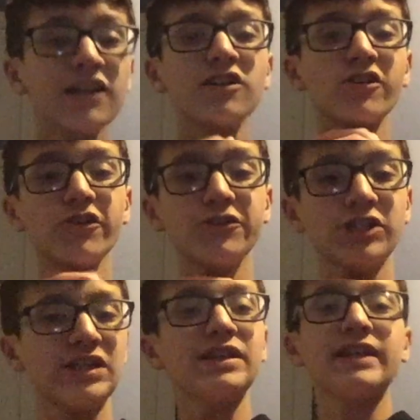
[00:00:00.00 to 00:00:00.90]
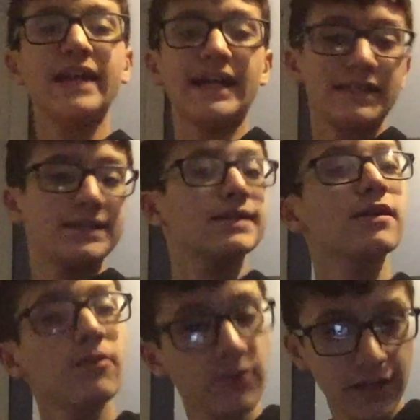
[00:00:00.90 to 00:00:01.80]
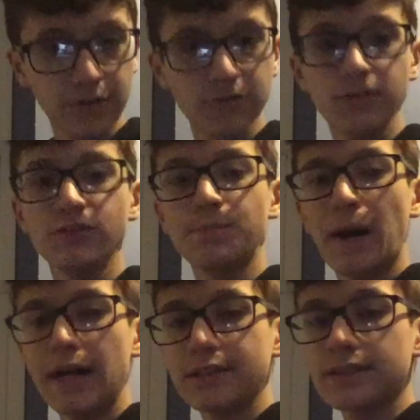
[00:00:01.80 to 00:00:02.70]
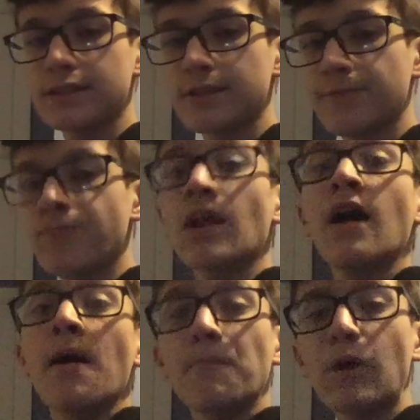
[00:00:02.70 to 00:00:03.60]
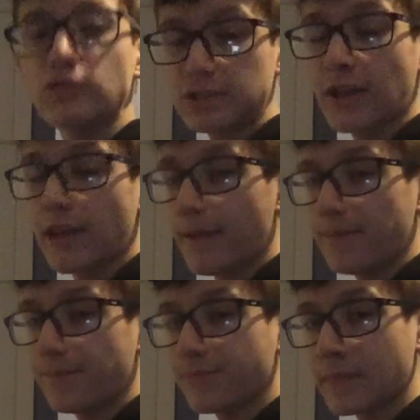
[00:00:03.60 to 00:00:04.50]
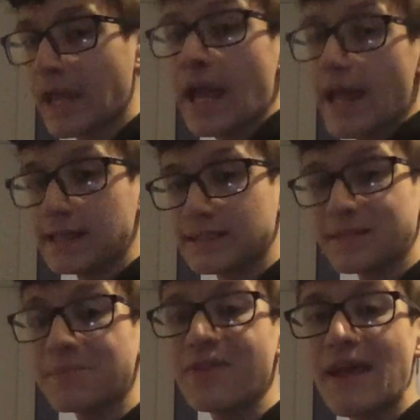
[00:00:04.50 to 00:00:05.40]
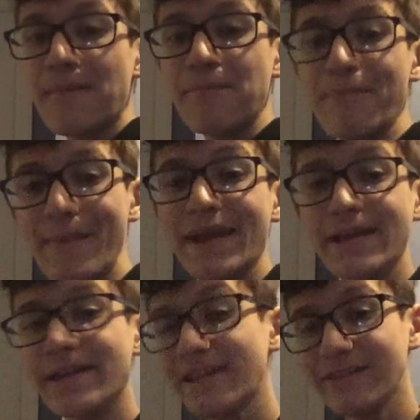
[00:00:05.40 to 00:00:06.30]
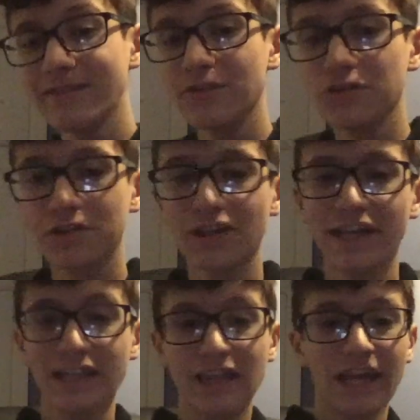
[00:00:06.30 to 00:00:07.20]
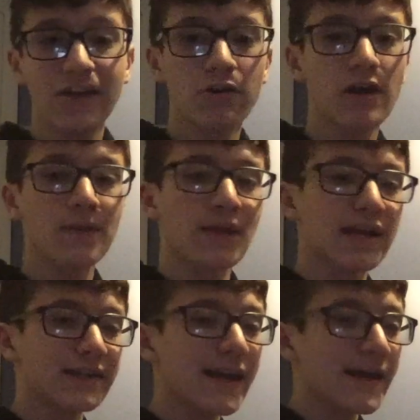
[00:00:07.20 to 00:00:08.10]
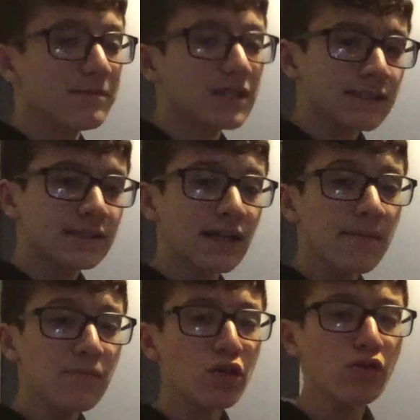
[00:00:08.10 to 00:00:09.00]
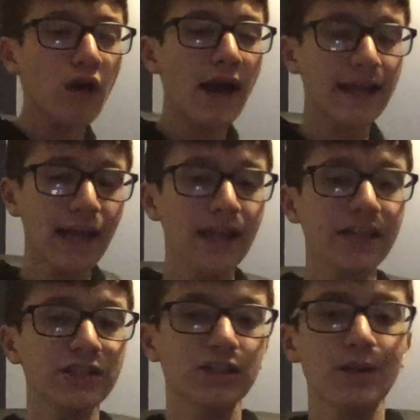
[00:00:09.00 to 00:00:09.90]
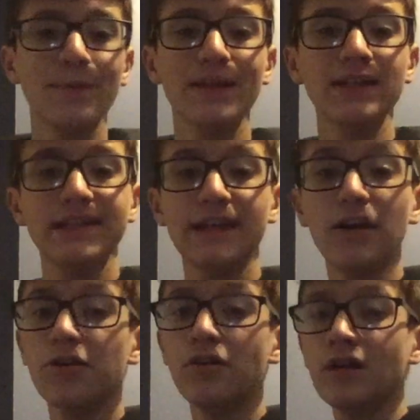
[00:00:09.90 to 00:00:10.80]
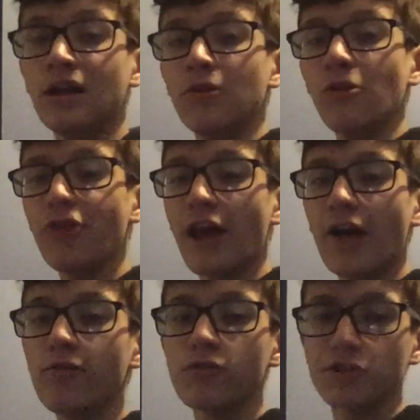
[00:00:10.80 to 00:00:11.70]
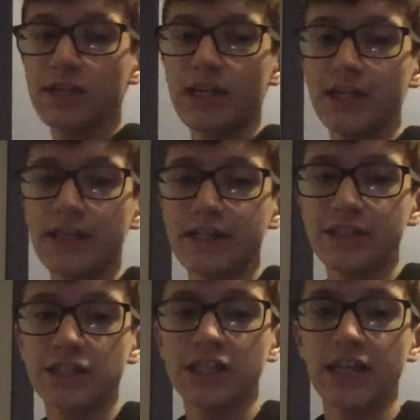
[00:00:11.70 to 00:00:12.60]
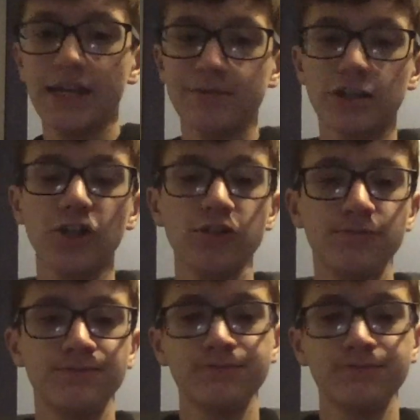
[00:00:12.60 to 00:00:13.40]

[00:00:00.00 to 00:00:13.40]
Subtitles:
conclusion, yes, they do use bots. Most of them. And some of them make it look like they are online games, and some I can't legitimately tell without looking into the game's code.